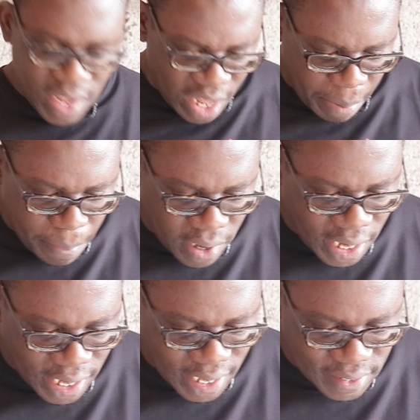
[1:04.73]
The Bible
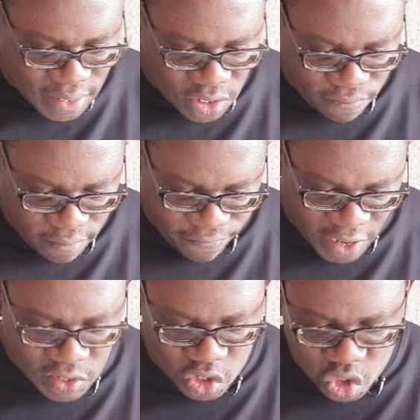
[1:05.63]
declares in
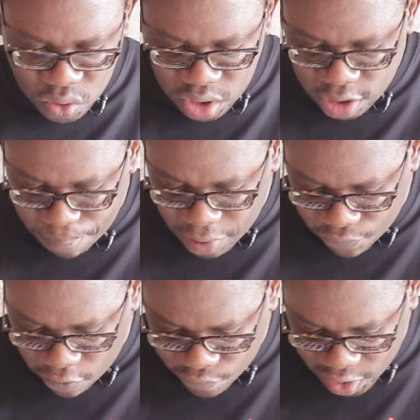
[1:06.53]
1 John chapter
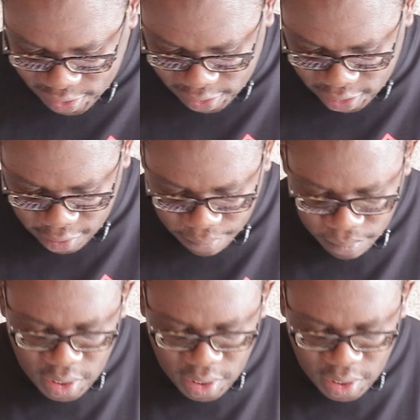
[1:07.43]
4, verse 10,